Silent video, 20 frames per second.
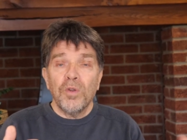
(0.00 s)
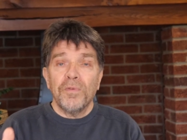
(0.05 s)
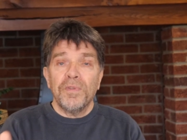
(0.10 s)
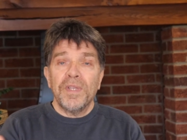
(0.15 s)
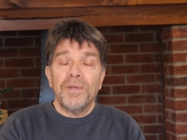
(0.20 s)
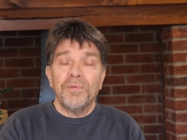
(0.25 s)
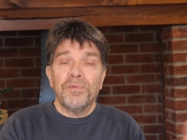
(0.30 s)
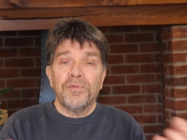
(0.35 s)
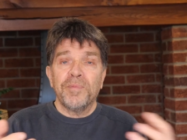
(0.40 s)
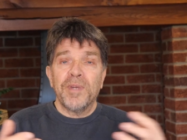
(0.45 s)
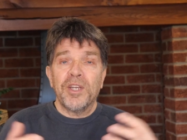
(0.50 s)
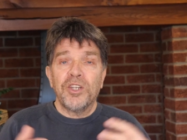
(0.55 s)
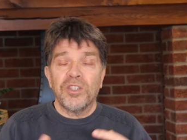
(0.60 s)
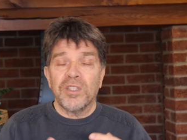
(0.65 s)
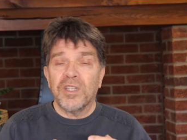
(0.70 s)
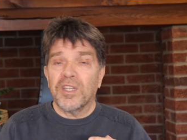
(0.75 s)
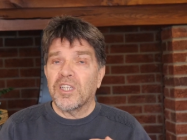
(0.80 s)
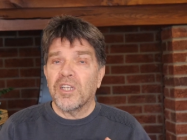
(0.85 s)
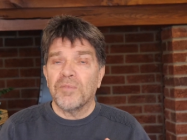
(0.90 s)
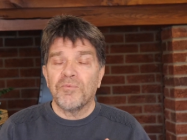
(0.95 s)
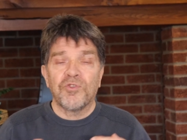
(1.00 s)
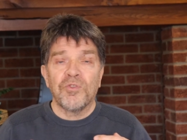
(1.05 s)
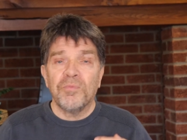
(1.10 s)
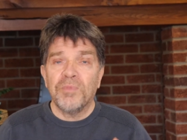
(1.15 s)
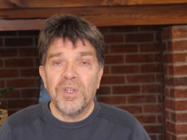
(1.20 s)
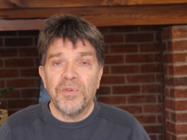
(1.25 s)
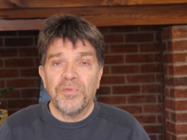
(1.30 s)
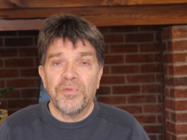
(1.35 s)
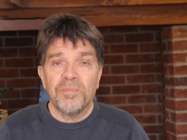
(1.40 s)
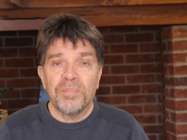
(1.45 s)
of the information that comes
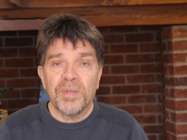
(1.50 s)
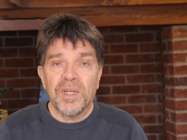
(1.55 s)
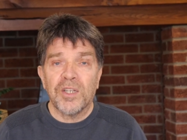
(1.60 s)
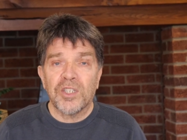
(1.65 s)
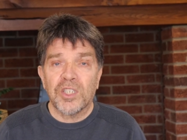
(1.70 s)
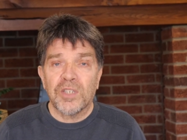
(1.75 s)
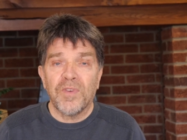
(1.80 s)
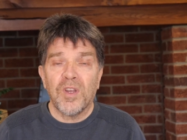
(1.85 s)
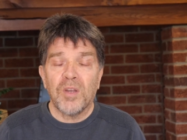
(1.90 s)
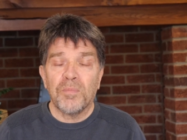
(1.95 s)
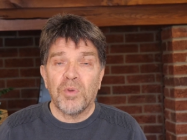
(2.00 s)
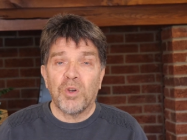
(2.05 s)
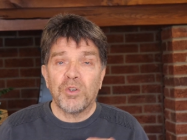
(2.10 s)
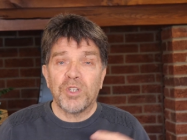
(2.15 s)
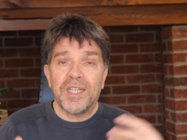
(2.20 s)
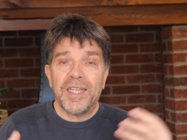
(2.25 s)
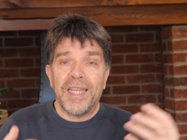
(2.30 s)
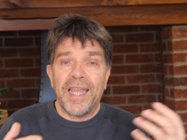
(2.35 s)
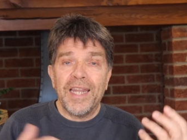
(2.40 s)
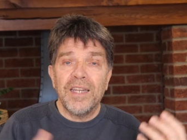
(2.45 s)
from different parts of our body